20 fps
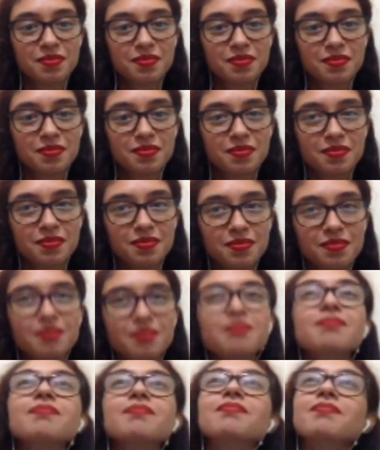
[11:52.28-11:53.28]
So
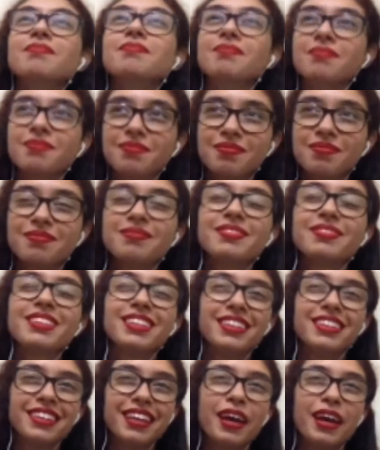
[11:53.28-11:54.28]
he
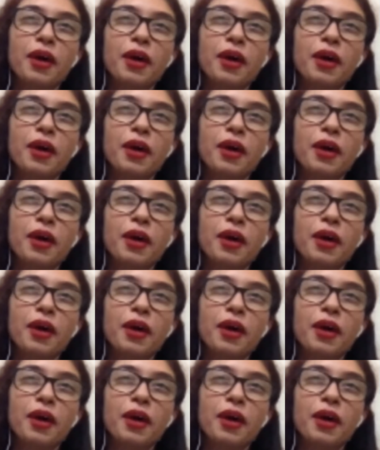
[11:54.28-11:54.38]
doesn't want